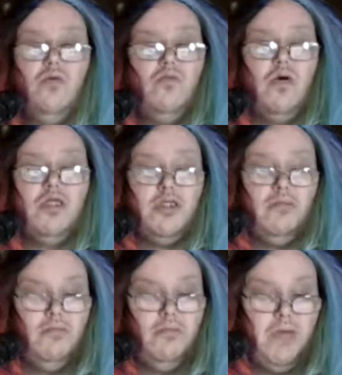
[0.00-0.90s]
wasn't
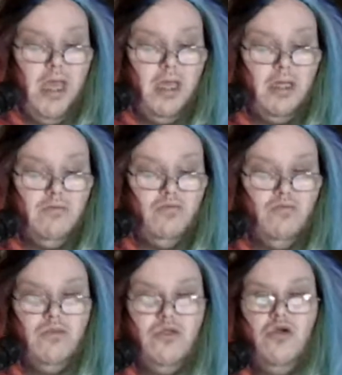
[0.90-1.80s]
paying
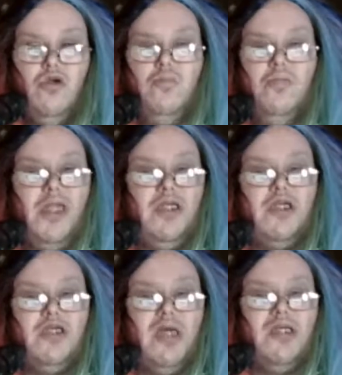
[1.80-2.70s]
2 bits
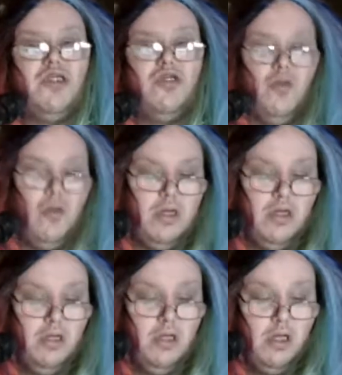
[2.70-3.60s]
of sense to it.
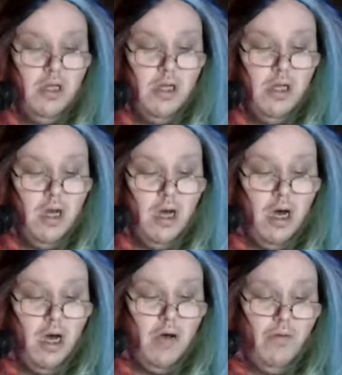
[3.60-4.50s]

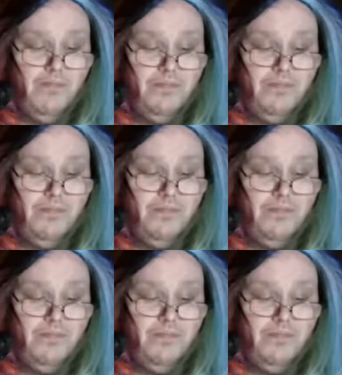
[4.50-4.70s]
Uh,